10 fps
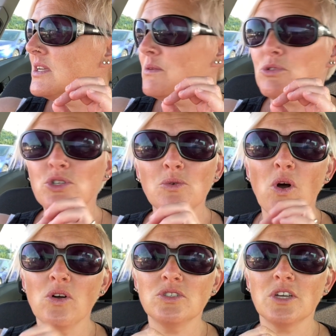it's too
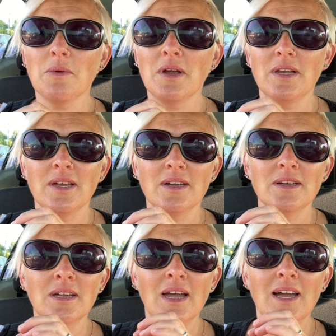hot to go earlier
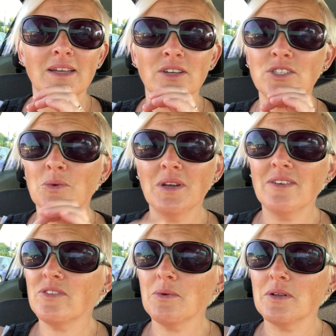and I don't want to have
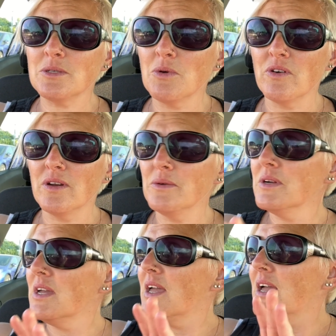to go out tomorrow.
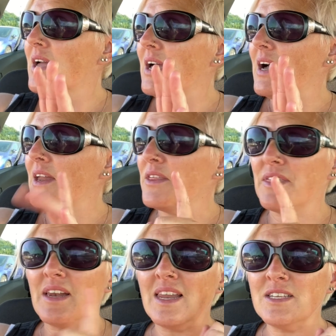And I
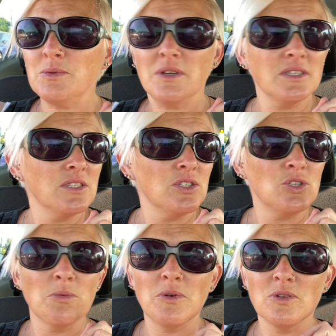think last week I did the
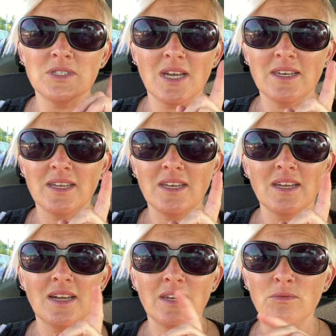shopping on Saturday
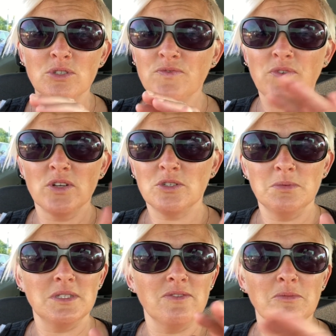and it was far too
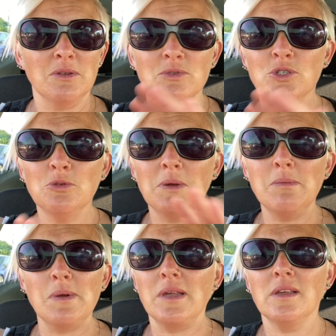busy for me. It was too
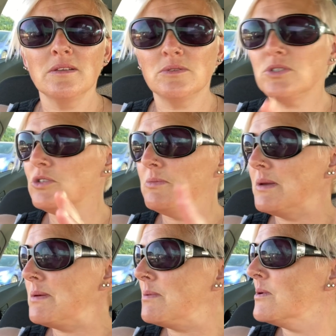people-y, it was too many
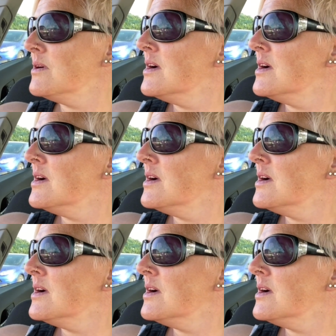people.